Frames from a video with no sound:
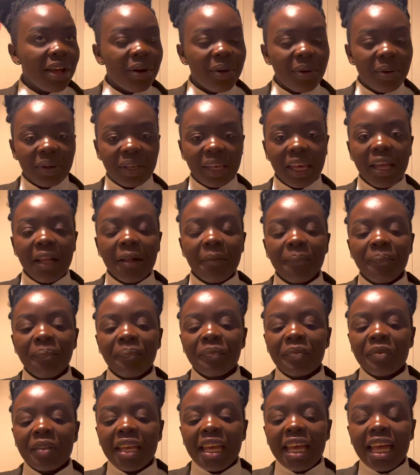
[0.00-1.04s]
Okay?
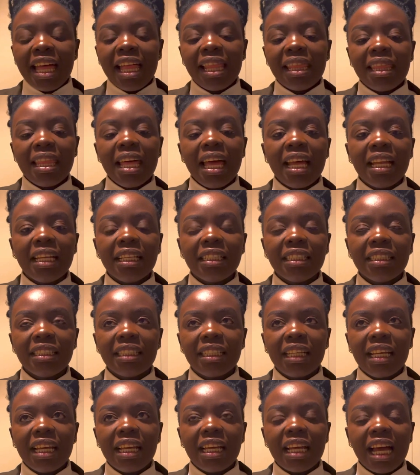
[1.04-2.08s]
And then
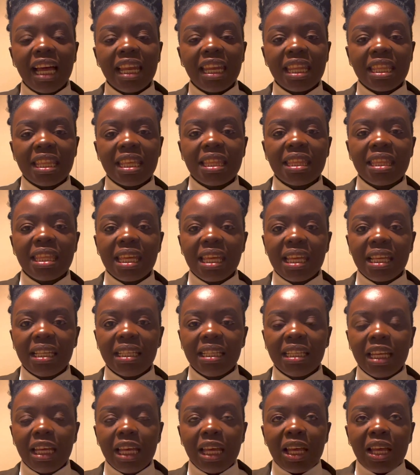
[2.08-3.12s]
another thing,